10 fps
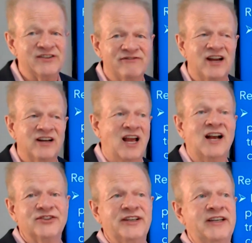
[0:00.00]
In fact,
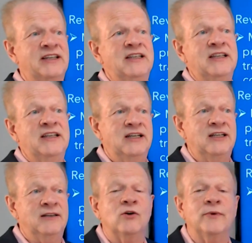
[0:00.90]
actually,
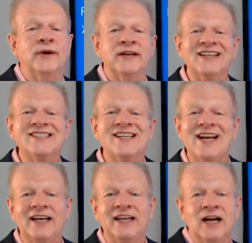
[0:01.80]
around
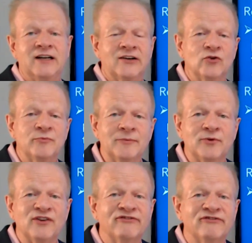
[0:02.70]
1989, I
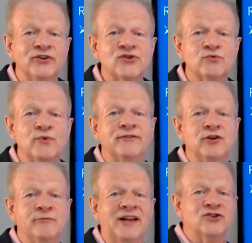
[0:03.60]
remember the first
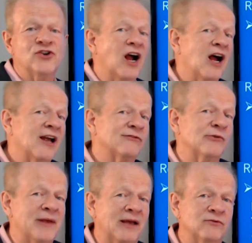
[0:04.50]
revenue manager I ever
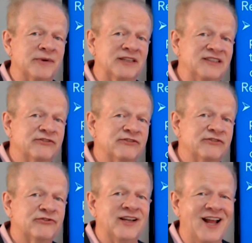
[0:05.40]
met was my dear
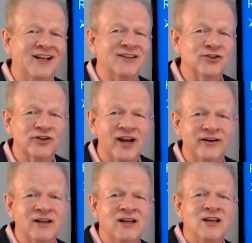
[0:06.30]
friend, Edgar
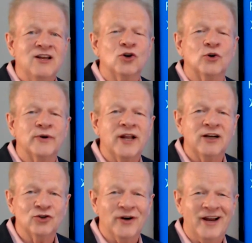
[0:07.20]
Guerin,
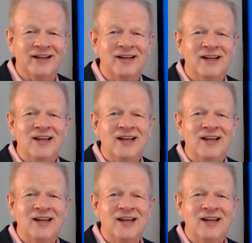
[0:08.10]
Cornell grad.